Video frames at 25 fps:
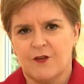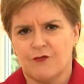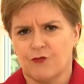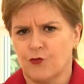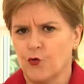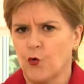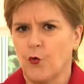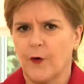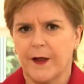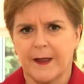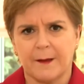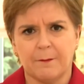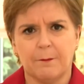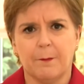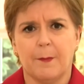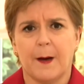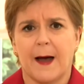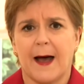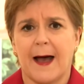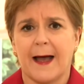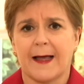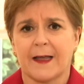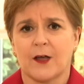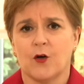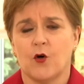rowing
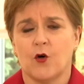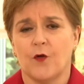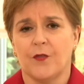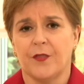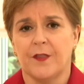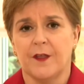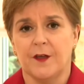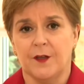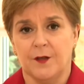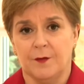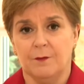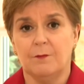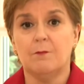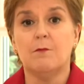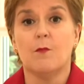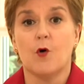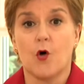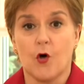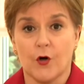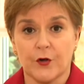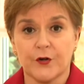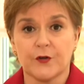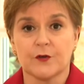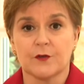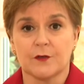back on the
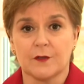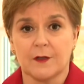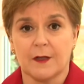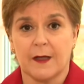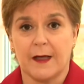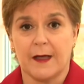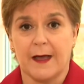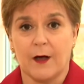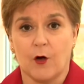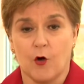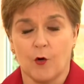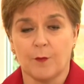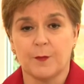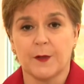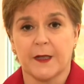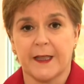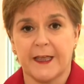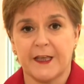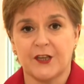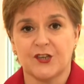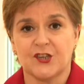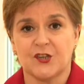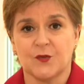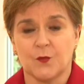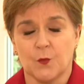moral
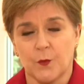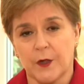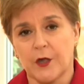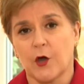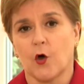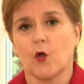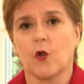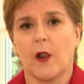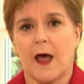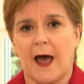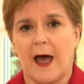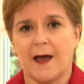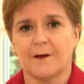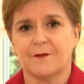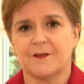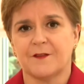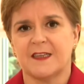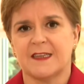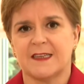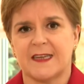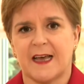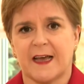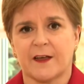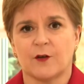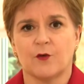obligation we all have
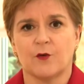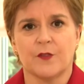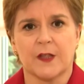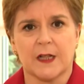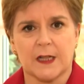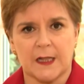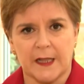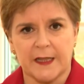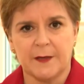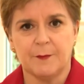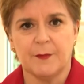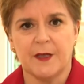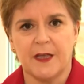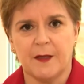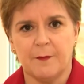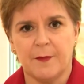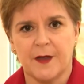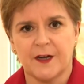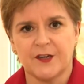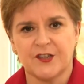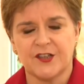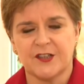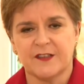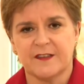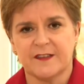to tackle the climate
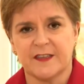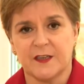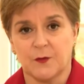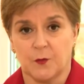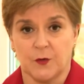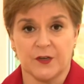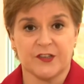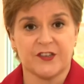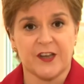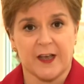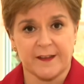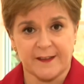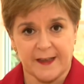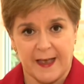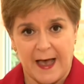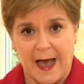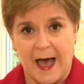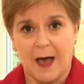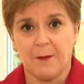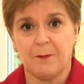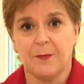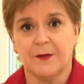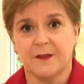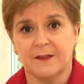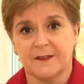emergency, which, as it
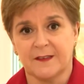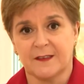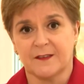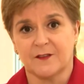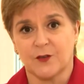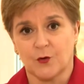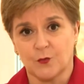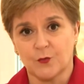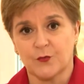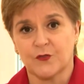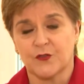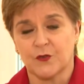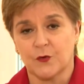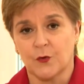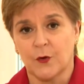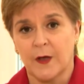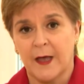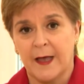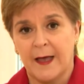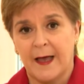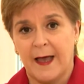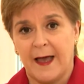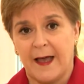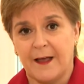happens, is also